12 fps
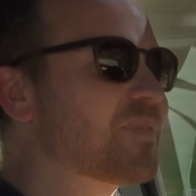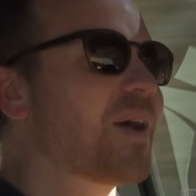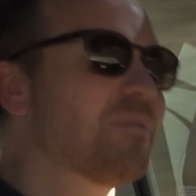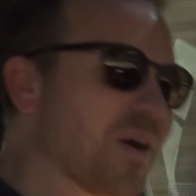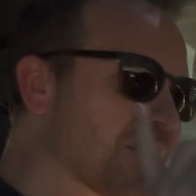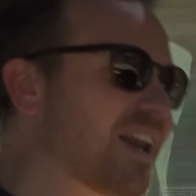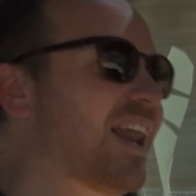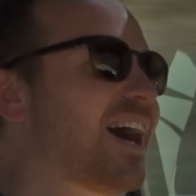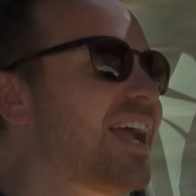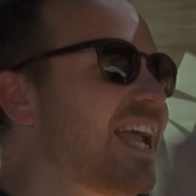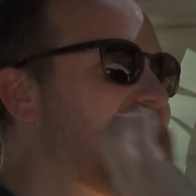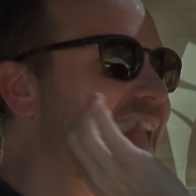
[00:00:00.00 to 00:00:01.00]
I'm not going to
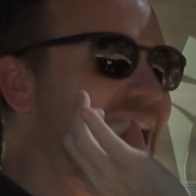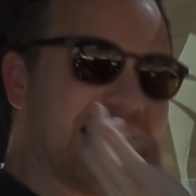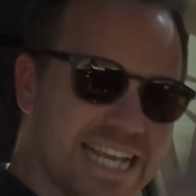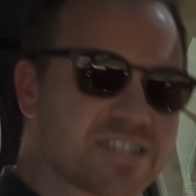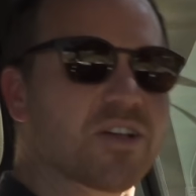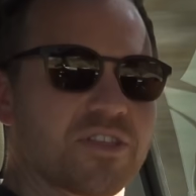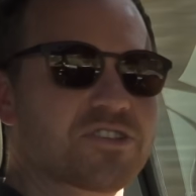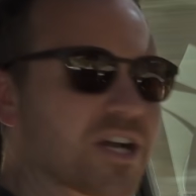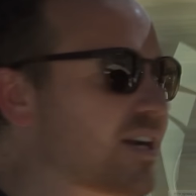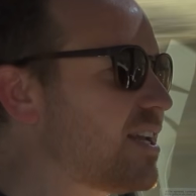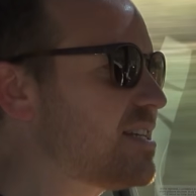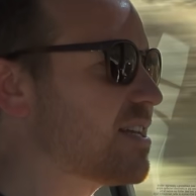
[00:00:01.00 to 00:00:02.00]
lie, it is on the
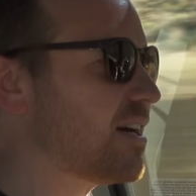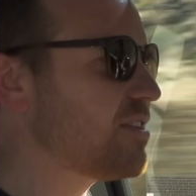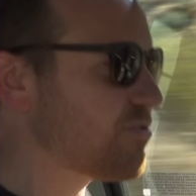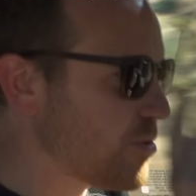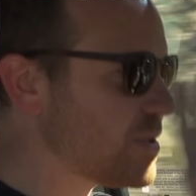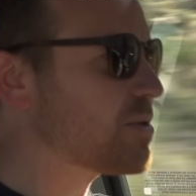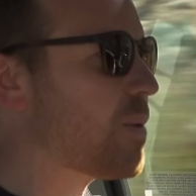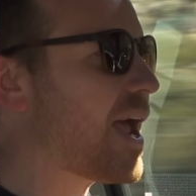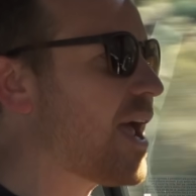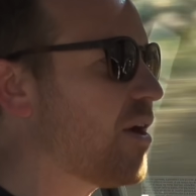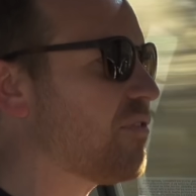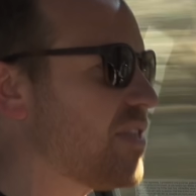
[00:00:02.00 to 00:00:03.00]
chunky side. You're always
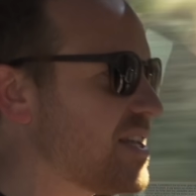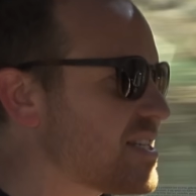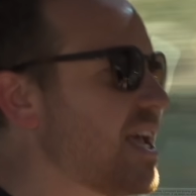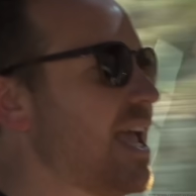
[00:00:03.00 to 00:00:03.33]
aware of this